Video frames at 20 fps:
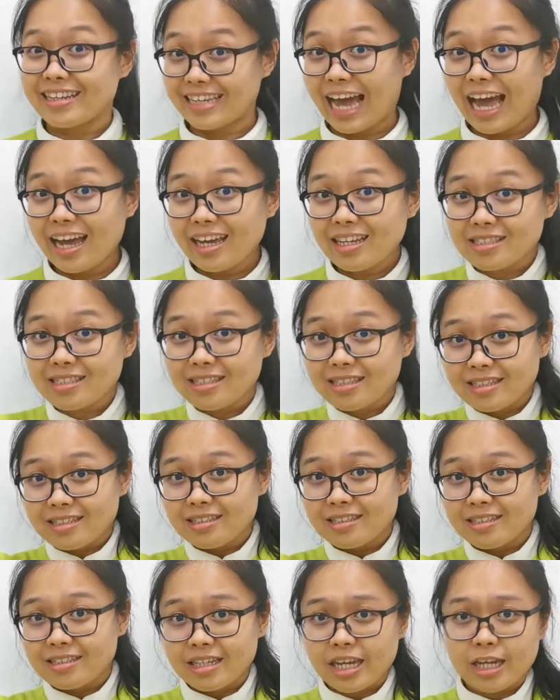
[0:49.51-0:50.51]
Yes?
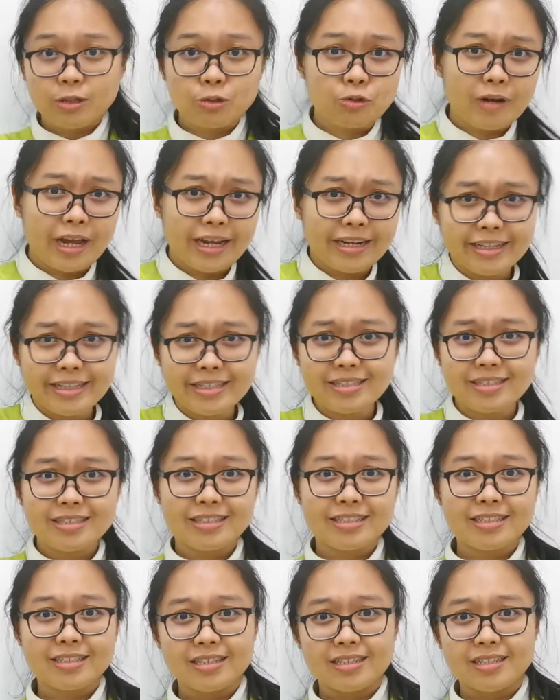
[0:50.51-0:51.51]
Can you do like
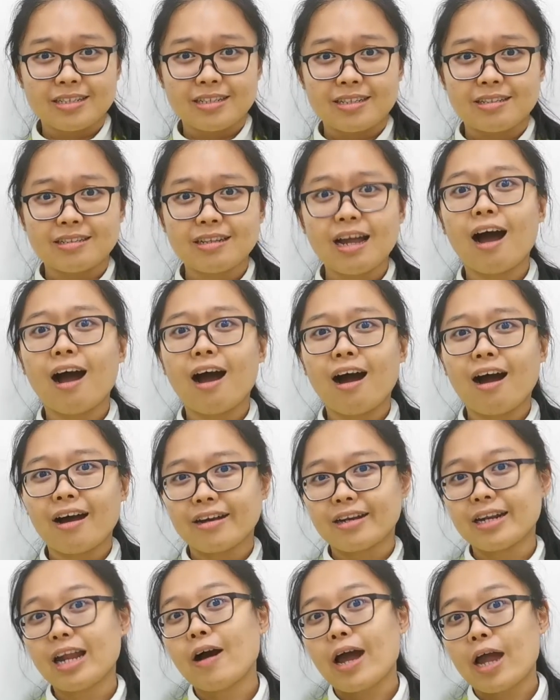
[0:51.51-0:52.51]
this?
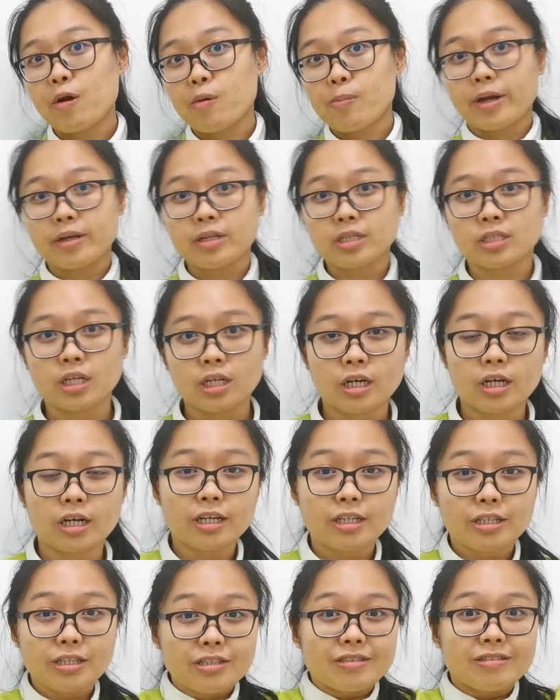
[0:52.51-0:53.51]
Now everybody
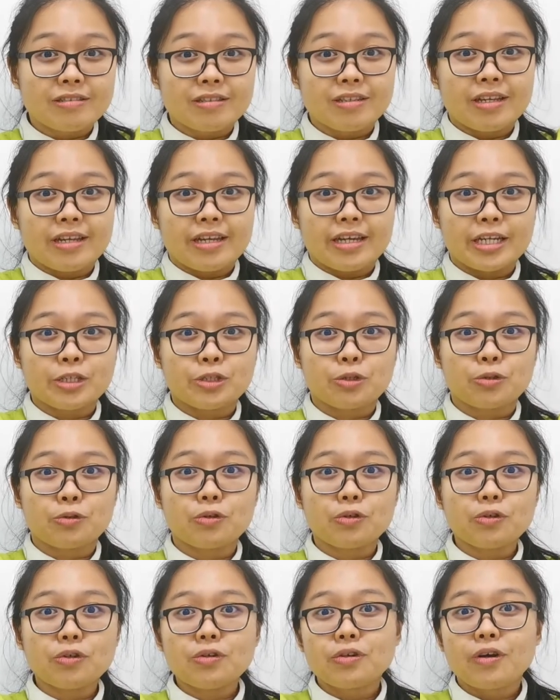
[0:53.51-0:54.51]
turn
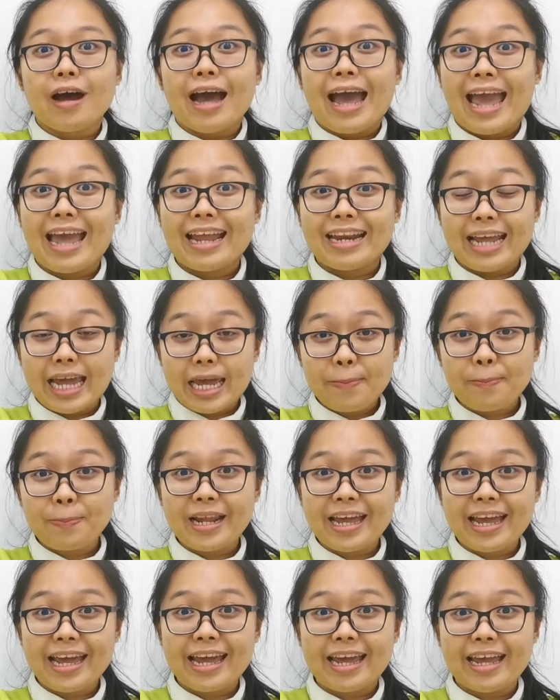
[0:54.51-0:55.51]
into an
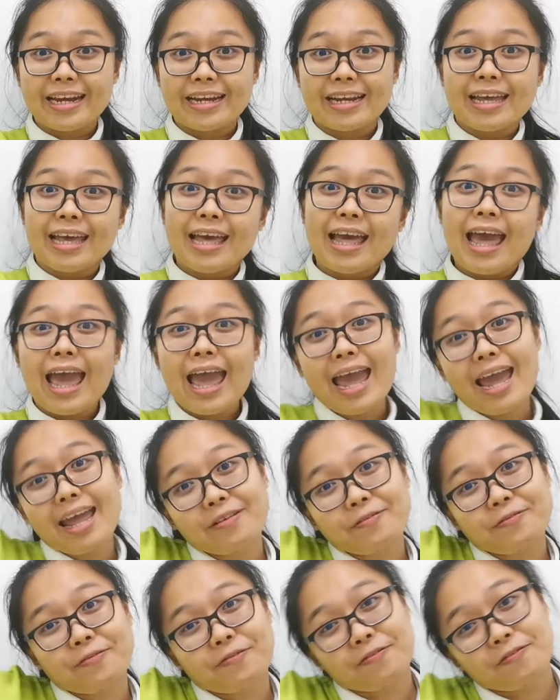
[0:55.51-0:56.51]
airplane
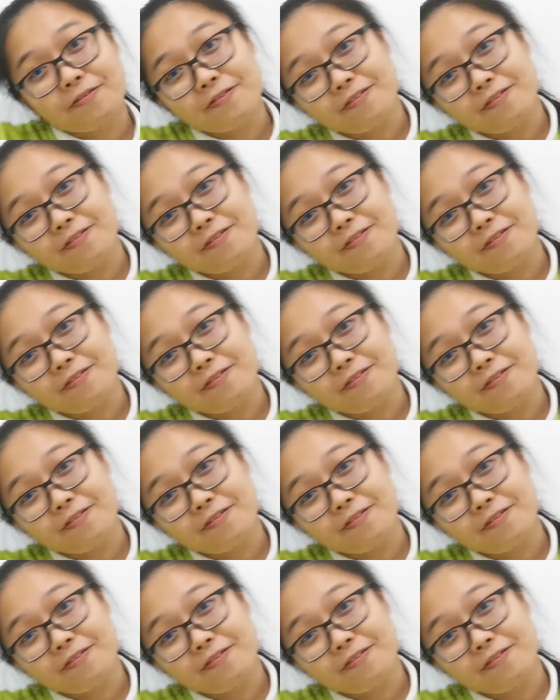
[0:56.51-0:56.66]
and